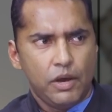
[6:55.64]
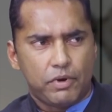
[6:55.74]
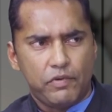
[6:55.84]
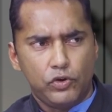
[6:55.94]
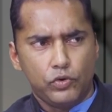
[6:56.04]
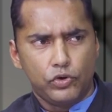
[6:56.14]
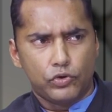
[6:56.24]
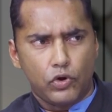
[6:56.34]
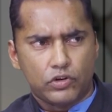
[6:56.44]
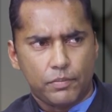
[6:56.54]
Pravin, you
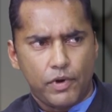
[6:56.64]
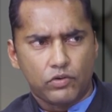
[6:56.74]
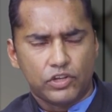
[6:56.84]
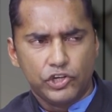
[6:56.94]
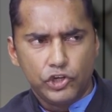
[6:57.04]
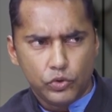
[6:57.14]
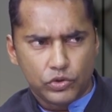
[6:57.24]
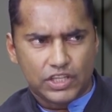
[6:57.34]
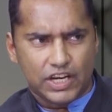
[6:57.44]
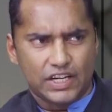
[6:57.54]
talked about the new
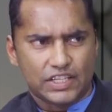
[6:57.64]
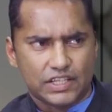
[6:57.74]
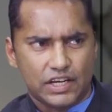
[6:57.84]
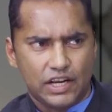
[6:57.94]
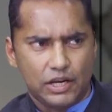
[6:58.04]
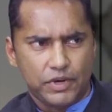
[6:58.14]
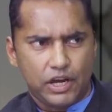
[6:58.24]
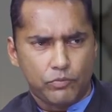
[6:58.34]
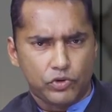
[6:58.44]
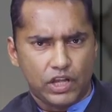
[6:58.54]
threats. Let me
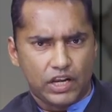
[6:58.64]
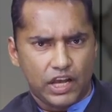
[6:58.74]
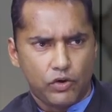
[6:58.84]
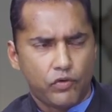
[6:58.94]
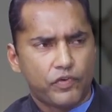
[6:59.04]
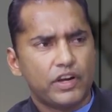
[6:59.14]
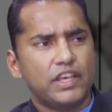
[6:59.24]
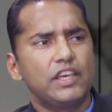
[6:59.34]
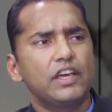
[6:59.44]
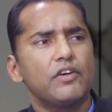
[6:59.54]
come to that. I often
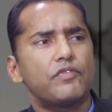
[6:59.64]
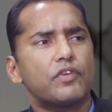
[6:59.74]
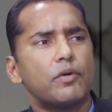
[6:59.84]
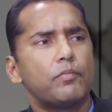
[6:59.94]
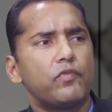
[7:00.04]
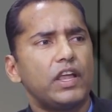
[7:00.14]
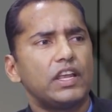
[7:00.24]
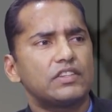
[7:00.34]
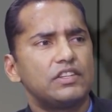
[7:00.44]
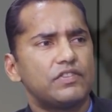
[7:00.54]
hear from
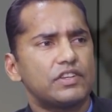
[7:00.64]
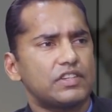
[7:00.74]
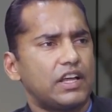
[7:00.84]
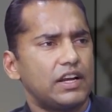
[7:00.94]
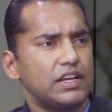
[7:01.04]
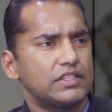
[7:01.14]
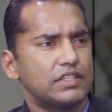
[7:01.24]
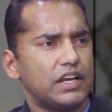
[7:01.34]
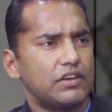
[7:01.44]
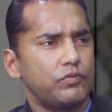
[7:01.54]
various defense analysts
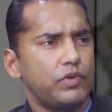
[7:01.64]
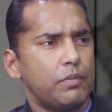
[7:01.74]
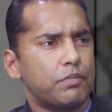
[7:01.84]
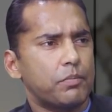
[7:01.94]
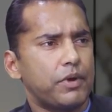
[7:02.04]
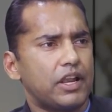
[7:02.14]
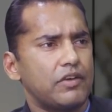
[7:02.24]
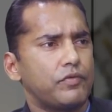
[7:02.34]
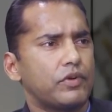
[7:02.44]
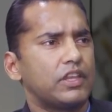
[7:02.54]
that we are preparing for